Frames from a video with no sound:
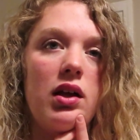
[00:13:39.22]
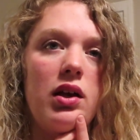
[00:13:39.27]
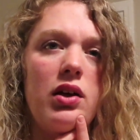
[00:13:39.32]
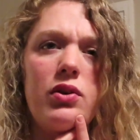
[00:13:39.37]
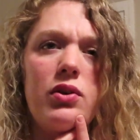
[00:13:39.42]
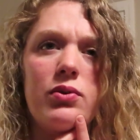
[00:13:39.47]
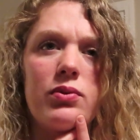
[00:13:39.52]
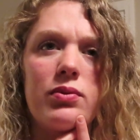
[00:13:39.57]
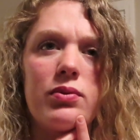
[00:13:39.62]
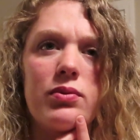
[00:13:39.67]

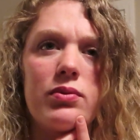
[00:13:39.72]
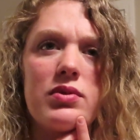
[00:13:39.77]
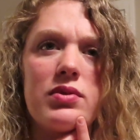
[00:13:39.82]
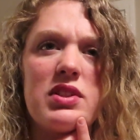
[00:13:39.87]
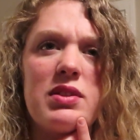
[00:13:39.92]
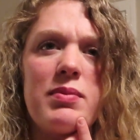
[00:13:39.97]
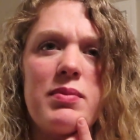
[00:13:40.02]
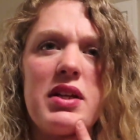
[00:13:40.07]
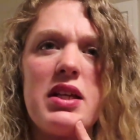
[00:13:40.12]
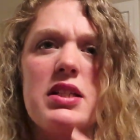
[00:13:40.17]
Oh,
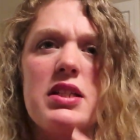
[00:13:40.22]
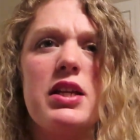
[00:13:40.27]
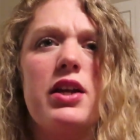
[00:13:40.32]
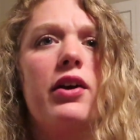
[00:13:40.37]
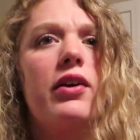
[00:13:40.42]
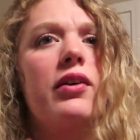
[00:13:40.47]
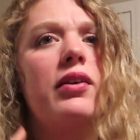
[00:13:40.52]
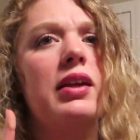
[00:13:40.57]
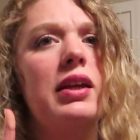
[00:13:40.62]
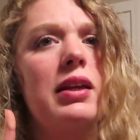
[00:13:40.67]
somebody's
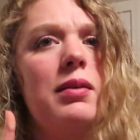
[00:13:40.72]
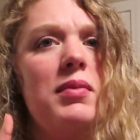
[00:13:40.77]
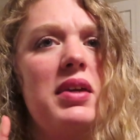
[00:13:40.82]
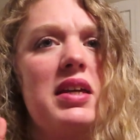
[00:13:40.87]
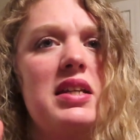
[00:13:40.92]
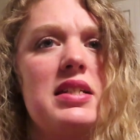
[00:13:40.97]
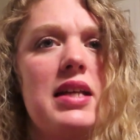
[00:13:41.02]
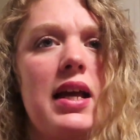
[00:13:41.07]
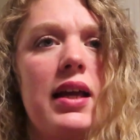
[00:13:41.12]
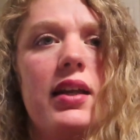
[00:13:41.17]
here. Give
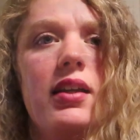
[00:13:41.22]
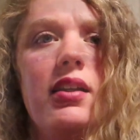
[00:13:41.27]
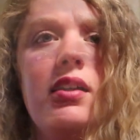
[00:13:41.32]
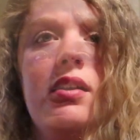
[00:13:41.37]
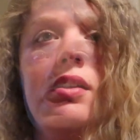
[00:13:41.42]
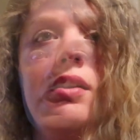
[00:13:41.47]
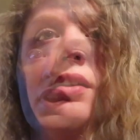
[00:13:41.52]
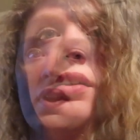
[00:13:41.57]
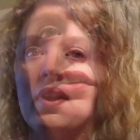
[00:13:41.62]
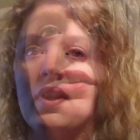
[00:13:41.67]
me a second.
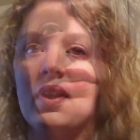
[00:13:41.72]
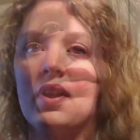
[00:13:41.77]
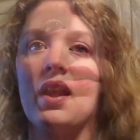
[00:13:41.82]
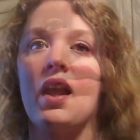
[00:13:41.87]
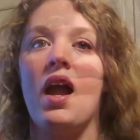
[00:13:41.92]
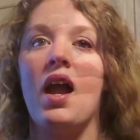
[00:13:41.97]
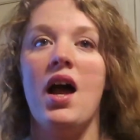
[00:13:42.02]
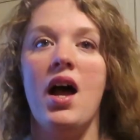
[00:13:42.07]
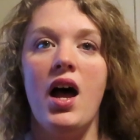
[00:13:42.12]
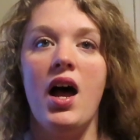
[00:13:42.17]

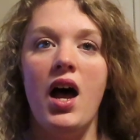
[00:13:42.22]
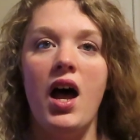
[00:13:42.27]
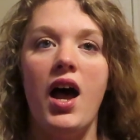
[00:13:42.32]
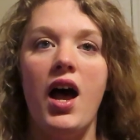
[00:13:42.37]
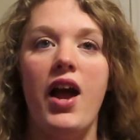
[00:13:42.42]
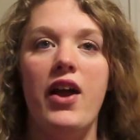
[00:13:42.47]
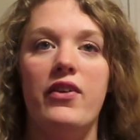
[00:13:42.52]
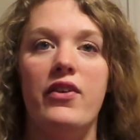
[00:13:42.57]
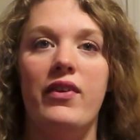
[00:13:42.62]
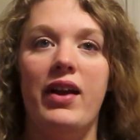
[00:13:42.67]

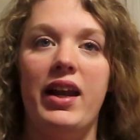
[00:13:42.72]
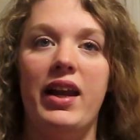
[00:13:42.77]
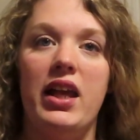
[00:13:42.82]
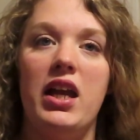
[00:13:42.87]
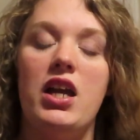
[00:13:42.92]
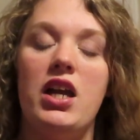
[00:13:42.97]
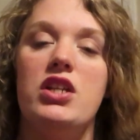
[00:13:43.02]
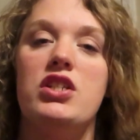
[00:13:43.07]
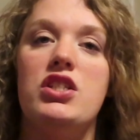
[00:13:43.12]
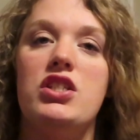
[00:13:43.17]

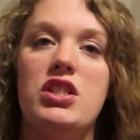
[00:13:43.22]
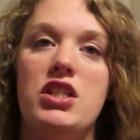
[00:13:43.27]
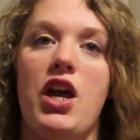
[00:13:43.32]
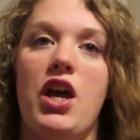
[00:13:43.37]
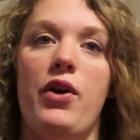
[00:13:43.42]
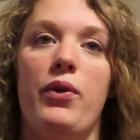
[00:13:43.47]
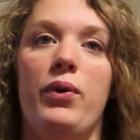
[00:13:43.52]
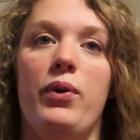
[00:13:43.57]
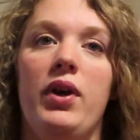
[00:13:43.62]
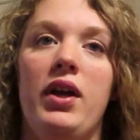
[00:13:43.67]
Alrighty,
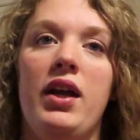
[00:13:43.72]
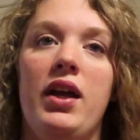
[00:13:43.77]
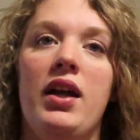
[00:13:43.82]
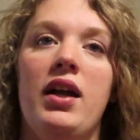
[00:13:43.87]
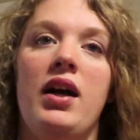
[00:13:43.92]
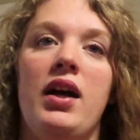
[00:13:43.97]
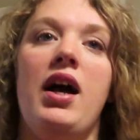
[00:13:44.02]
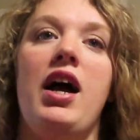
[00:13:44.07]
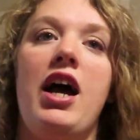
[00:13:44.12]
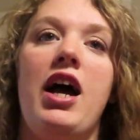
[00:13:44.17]
so
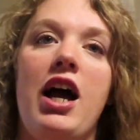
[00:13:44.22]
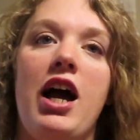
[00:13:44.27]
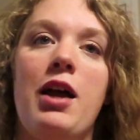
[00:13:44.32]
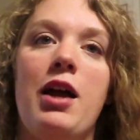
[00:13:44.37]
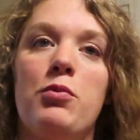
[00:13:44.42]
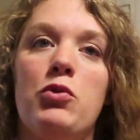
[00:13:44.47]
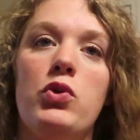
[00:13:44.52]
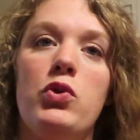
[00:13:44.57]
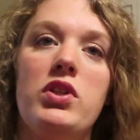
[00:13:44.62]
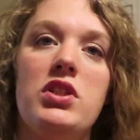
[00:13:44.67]

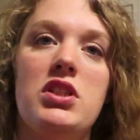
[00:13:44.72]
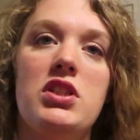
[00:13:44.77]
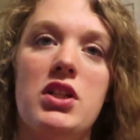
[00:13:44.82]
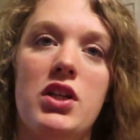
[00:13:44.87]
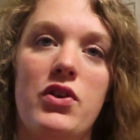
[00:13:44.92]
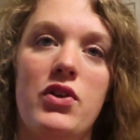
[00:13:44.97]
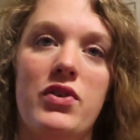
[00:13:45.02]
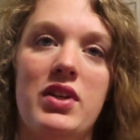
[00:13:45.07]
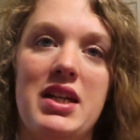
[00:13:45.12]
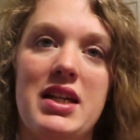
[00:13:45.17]
I'm going to
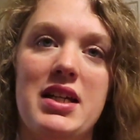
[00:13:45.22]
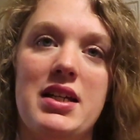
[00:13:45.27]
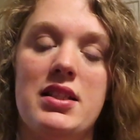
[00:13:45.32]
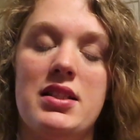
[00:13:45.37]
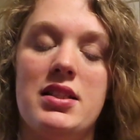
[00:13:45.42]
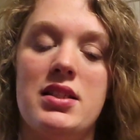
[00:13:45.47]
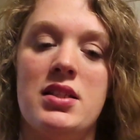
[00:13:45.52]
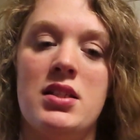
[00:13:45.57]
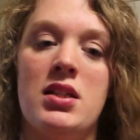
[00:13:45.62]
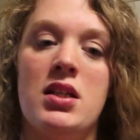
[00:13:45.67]
go
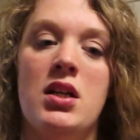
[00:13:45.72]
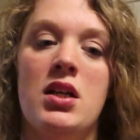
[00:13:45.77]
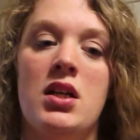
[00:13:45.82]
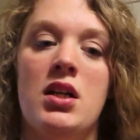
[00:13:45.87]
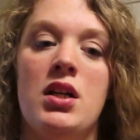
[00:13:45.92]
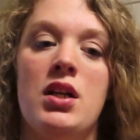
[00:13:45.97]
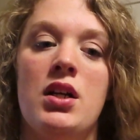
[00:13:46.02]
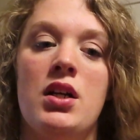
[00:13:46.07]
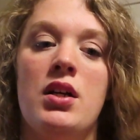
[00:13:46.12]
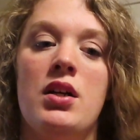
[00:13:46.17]
get
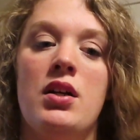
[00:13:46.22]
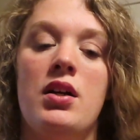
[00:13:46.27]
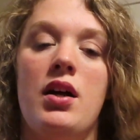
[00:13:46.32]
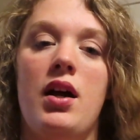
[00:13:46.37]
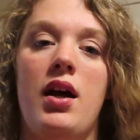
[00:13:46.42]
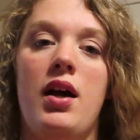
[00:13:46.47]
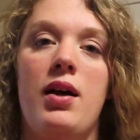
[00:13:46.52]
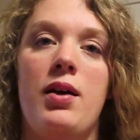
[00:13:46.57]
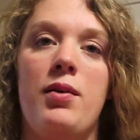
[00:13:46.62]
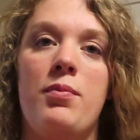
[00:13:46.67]

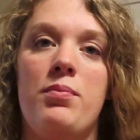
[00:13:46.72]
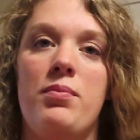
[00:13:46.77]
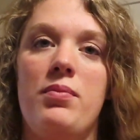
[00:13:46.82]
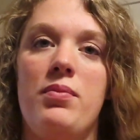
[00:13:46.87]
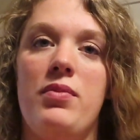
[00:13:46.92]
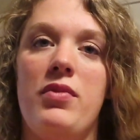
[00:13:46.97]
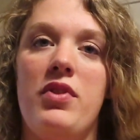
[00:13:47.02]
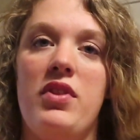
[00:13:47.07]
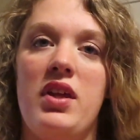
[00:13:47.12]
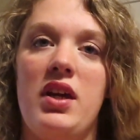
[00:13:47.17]

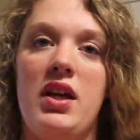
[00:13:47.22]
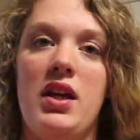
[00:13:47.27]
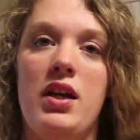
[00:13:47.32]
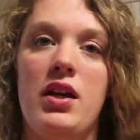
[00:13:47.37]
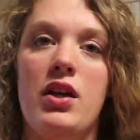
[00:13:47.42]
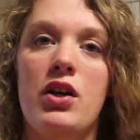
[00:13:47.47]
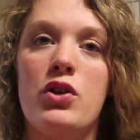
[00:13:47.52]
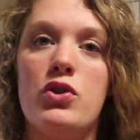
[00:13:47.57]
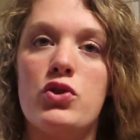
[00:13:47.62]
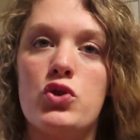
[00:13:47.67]

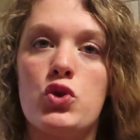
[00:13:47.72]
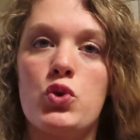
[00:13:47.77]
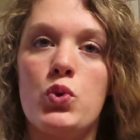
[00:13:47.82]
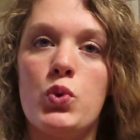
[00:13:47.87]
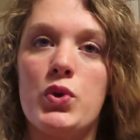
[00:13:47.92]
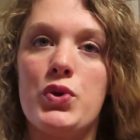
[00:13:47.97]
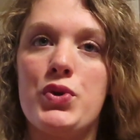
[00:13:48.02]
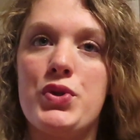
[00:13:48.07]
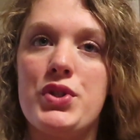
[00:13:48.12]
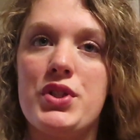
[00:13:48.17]
the
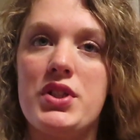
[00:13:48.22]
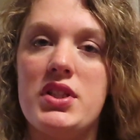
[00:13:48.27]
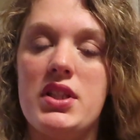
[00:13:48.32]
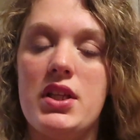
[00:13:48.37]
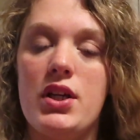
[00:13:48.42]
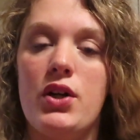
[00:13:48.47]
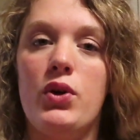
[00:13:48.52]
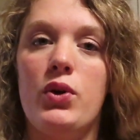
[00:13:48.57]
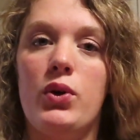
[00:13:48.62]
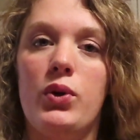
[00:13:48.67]
drawers
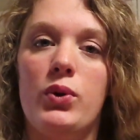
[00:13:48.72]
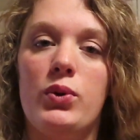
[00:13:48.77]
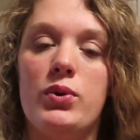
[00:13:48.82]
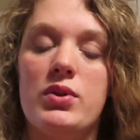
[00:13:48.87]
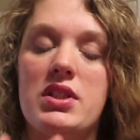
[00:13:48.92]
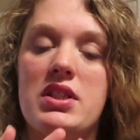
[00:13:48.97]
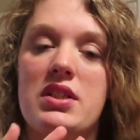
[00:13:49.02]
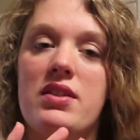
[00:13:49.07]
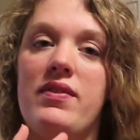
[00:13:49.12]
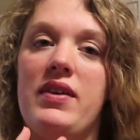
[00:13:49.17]
that
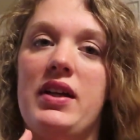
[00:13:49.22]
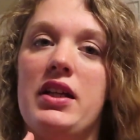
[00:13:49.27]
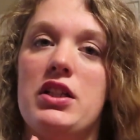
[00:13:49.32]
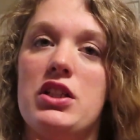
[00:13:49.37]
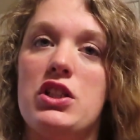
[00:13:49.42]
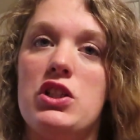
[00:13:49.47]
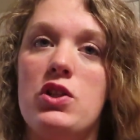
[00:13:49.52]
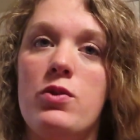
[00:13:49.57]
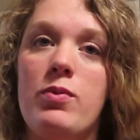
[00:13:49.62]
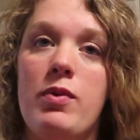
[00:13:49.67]
hold
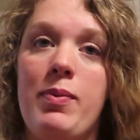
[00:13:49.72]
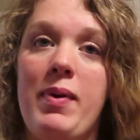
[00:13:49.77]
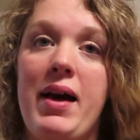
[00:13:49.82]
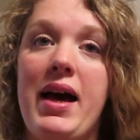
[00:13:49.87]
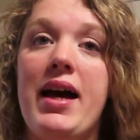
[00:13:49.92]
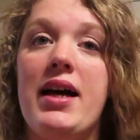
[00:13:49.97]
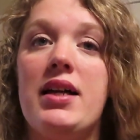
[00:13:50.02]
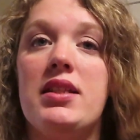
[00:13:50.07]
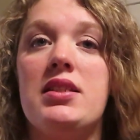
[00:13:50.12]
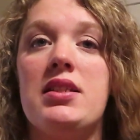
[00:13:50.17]
Savannah's Tubie
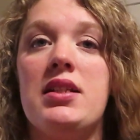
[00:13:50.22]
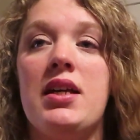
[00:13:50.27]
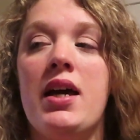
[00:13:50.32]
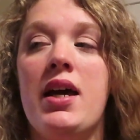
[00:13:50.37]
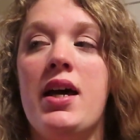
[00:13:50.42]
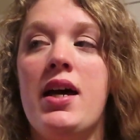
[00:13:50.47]
Pads